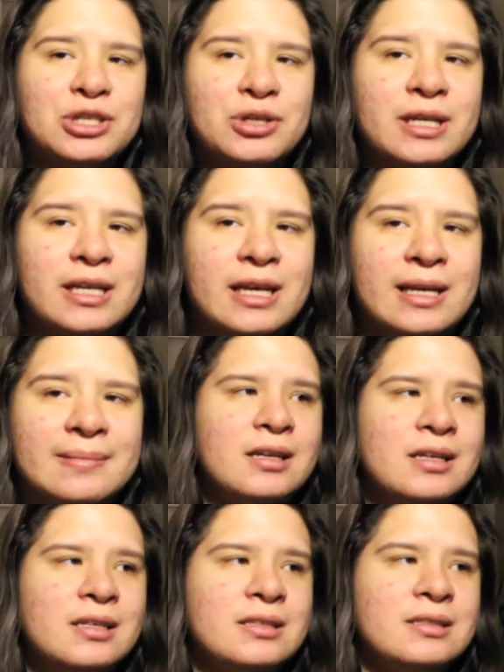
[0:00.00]
drinking?
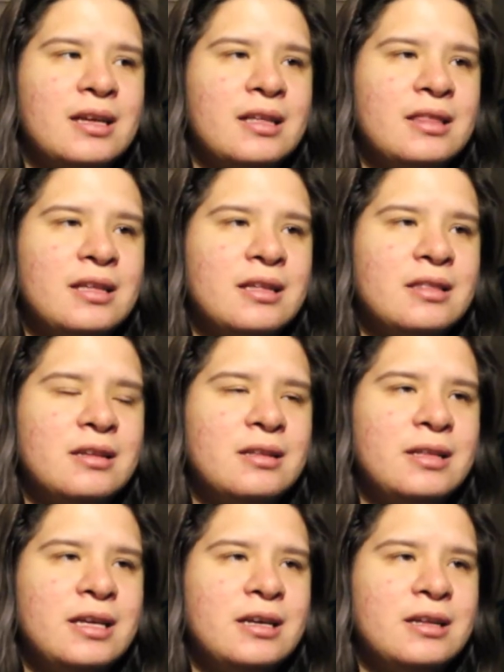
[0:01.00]
Because I think the
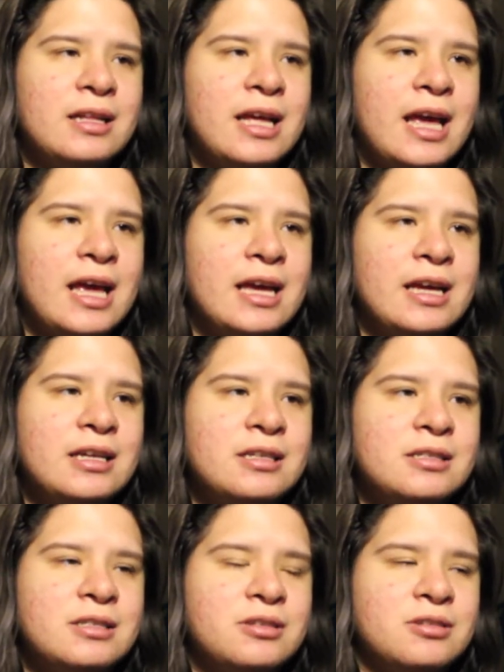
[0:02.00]
legal
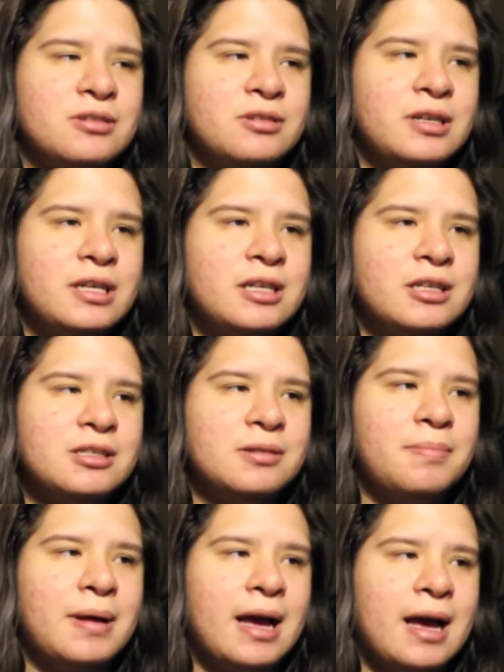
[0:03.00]
age to drink in
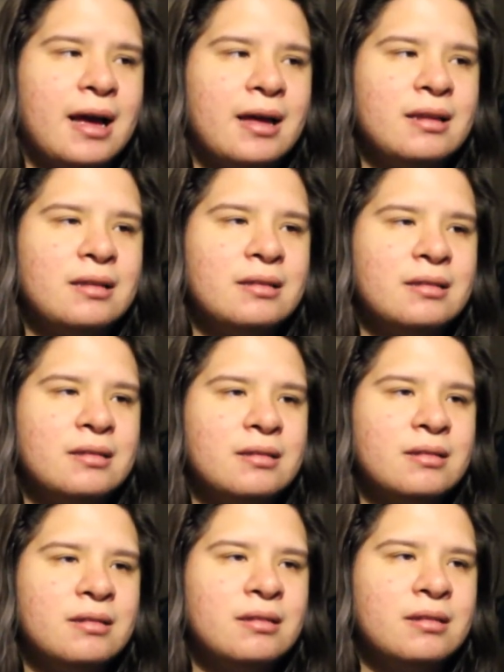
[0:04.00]
Japan
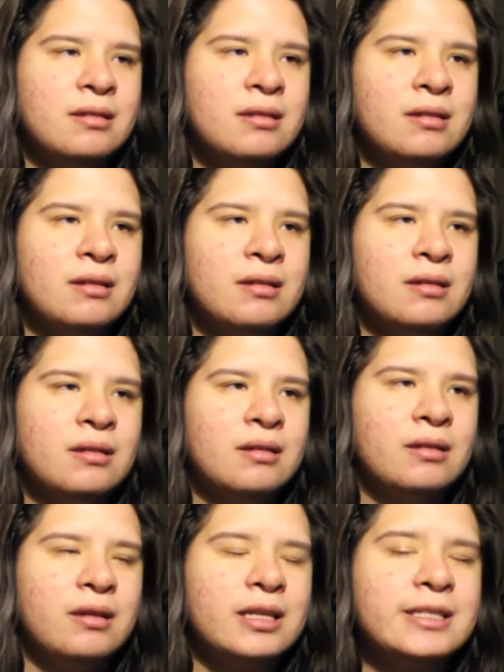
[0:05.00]

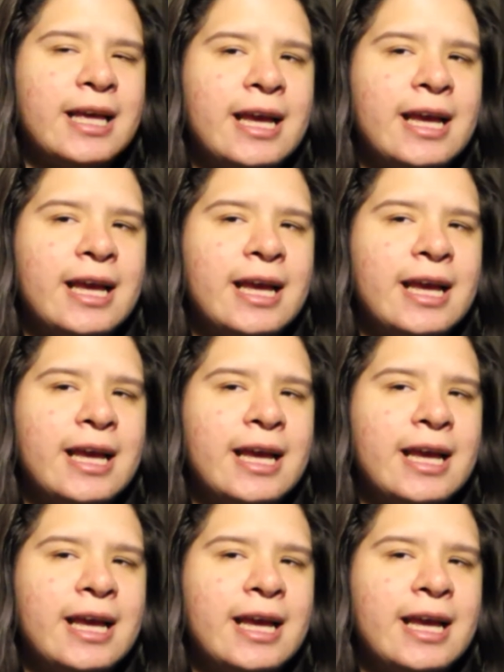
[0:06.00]
is